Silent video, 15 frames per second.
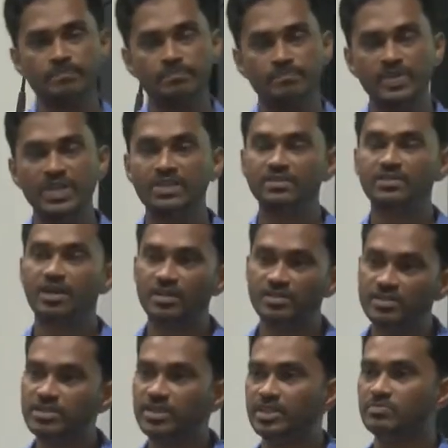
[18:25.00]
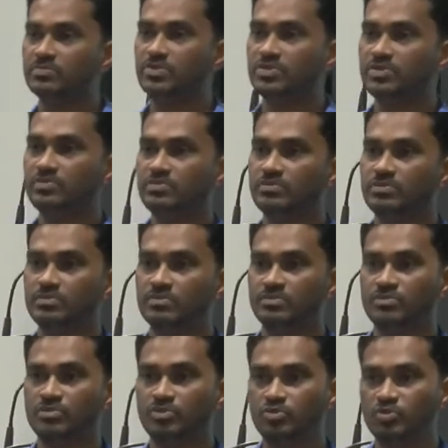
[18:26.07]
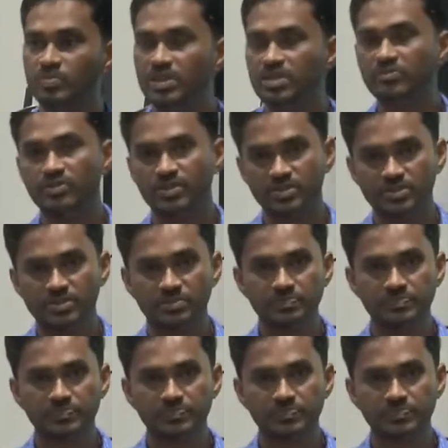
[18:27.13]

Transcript: beaten other teams to be the first.